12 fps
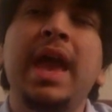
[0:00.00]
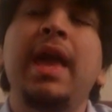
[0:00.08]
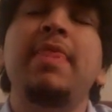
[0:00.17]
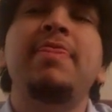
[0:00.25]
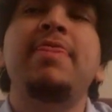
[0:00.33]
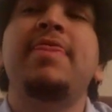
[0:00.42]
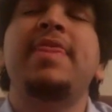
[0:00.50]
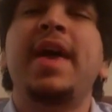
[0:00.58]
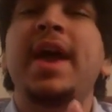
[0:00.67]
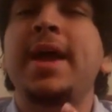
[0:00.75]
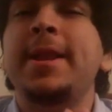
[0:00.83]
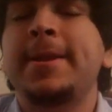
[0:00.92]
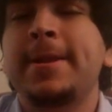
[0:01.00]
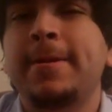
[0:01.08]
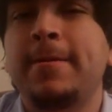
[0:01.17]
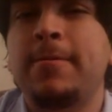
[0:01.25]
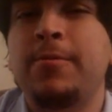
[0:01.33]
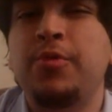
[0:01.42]
And that
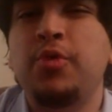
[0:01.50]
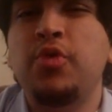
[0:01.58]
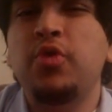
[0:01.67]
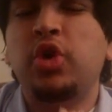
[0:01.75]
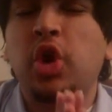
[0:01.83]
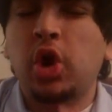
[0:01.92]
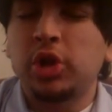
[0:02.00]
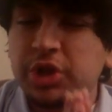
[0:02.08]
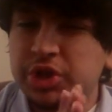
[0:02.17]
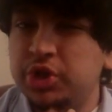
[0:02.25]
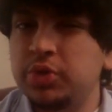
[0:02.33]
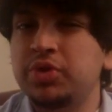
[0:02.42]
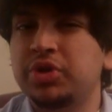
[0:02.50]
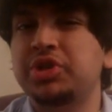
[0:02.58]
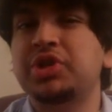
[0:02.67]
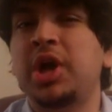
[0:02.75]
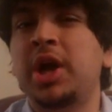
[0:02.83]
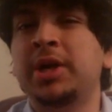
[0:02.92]
Garlic Jr.
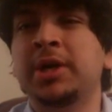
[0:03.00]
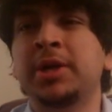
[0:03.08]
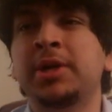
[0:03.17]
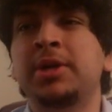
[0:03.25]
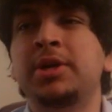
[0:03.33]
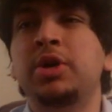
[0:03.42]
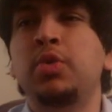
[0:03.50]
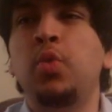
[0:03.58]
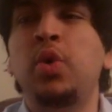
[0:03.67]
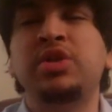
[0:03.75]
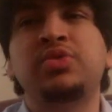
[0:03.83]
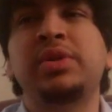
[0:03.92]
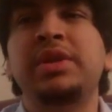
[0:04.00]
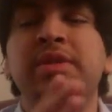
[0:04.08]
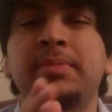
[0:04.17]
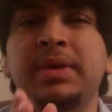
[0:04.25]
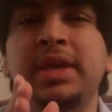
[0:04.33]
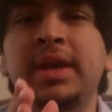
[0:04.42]
saga was really
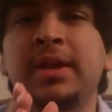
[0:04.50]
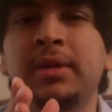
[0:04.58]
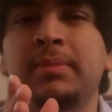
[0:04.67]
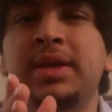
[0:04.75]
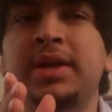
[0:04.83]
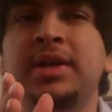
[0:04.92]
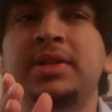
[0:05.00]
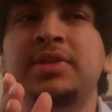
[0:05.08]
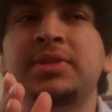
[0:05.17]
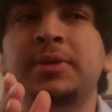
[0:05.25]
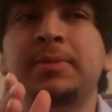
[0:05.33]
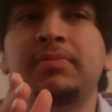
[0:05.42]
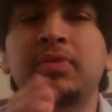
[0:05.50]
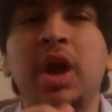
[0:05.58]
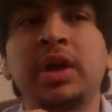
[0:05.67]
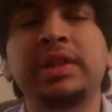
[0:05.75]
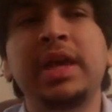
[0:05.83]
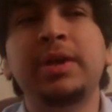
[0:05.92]
the beginning, because
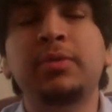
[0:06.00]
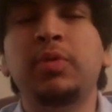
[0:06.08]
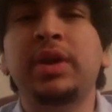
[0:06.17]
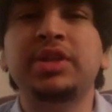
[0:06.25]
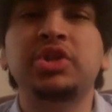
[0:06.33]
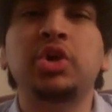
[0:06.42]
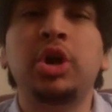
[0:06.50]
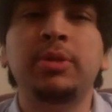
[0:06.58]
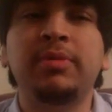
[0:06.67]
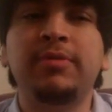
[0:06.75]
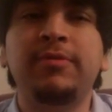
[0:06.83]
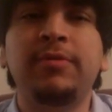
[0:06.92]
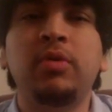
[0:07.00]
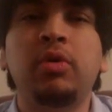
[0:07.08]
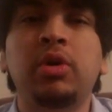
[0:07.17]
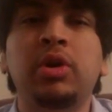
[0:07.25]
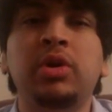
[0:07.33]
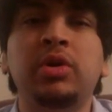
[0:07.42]
unlike when I saw it
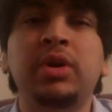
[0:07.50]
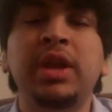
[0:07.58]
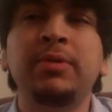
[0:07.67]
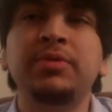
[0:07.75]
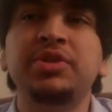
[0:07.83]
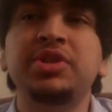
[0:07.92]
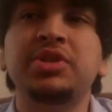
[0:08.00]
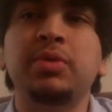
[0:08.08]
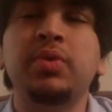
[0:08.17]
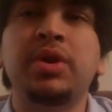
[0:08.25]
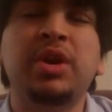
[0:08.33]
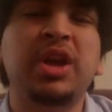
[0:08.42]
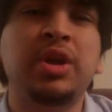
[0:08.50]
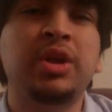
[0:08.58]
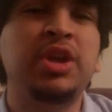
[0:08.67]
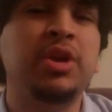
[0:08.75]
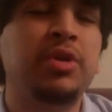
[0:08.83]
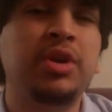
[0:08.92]
before, it was just a weird
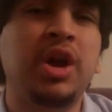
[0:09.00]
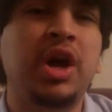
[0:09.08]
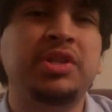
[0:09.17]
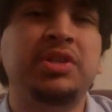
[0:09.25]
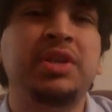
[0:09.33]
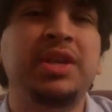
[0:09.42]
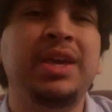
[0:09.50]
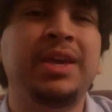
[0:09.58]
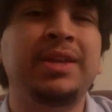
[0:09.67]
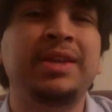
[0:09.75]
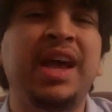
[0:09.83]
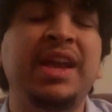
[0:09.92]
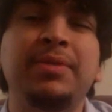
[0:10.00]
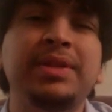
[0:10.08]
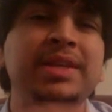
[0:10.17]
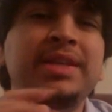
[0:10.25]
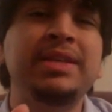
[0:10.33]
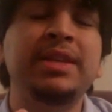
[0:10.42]
curiosity and I
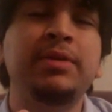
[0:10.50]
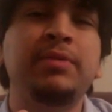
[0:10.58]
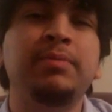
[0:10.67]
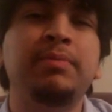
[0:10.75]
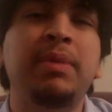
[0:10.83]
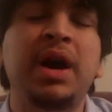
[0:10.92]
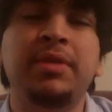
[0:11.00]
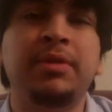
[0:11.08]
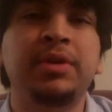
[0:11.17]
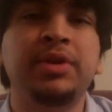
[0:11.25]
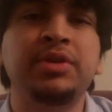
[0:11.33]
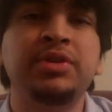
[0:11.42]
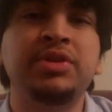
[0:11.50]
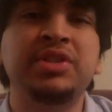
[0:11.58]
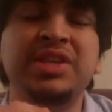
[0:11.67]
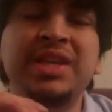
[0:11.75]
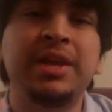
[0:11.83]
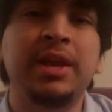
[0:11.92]
really didn't bother to
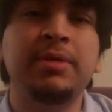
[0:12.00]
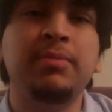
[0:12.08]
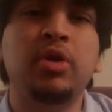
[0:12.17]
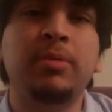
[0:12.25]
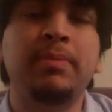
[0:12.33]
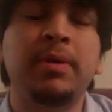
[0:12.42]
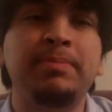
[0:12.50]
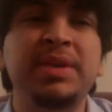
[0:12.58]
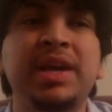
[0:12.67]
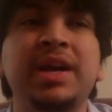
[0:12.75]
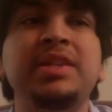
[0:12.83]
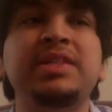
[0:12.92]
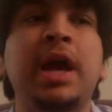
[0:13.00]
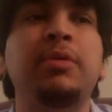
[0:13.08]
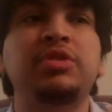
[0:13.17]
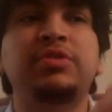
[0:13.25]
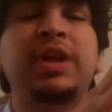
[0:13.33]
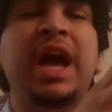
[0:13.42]
see it anymore. But because I
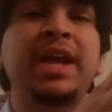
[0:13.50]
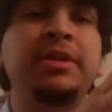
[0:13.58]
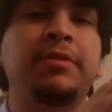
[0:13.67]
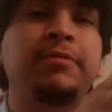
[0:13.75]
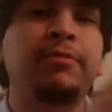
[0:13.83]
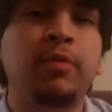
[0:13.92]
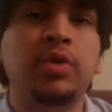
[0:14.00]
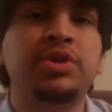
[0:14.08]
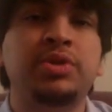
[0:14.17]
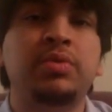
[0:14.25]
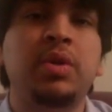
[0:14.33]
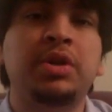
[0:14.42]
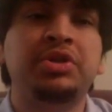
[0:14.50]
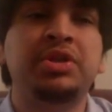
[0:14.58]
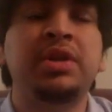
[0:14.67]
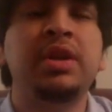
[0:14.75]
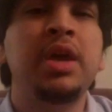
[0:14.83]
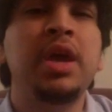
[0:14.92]
was kind of forced to watch
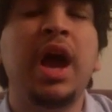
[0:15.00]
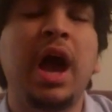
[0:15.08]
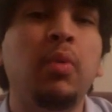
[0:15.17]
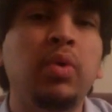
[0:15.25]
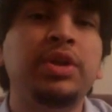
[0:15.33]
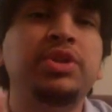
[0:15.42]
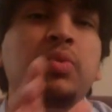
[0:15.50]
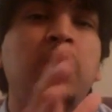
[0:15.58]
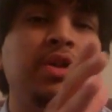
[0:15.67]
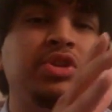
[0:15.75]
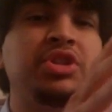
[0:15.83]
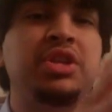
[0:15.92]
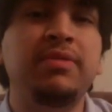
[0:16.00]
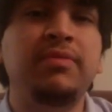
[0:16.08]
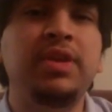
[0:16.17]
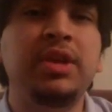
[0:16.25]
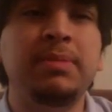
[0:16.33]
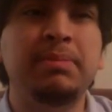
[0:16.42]
it, I wanted to watch
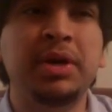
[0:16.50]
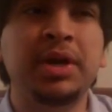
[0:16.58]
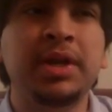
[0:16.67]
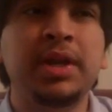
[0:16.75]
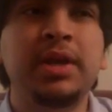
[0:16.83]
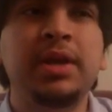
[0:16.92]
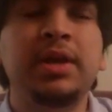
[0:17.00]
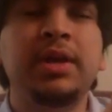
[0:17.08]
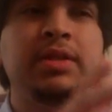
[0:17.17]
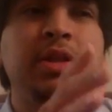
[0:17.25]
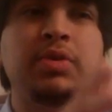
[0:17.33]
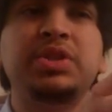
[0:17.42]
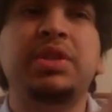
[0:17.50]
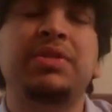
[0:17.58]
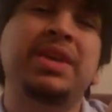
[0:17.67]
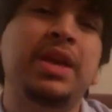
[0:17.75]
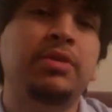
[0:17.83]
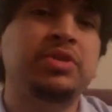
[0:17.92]
TV, but there was
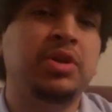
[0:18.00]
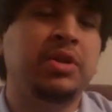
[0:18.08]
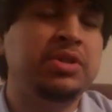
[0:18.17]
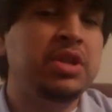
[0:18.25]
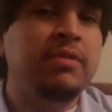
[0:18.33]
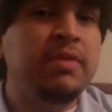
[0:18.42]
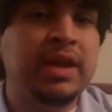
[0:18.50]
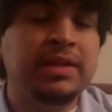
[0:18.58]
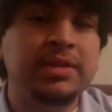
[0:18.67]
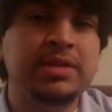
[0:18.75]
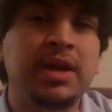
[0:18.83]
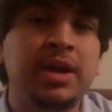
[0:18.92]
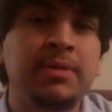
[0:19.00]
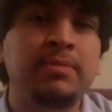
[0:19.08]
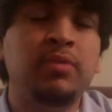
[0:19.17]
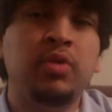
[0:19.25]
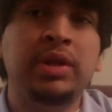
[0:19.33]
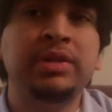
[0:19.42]
nothing else on TV at the
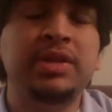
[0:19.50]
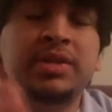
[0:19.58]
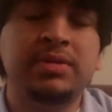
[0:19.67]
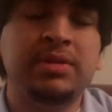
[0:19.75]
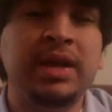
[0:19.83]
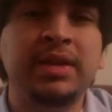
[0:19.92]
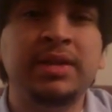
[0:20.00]
time, or at least I